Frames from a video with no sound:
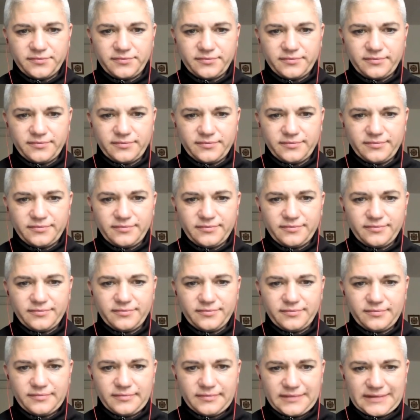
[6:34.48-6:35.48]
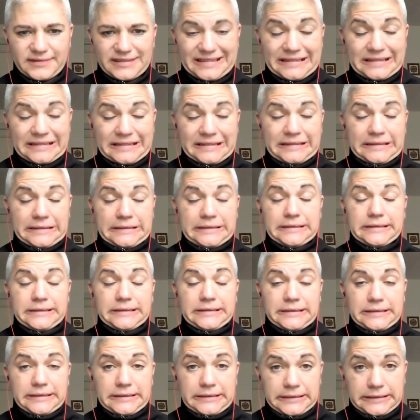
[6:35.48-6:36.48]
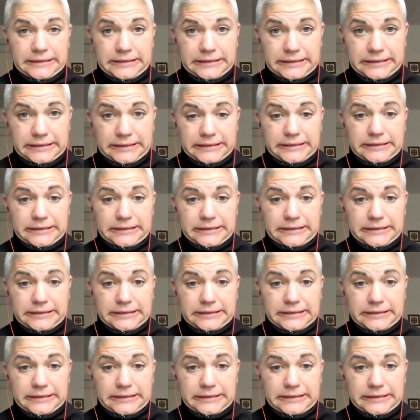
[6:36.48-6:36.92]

The person shown says nothing.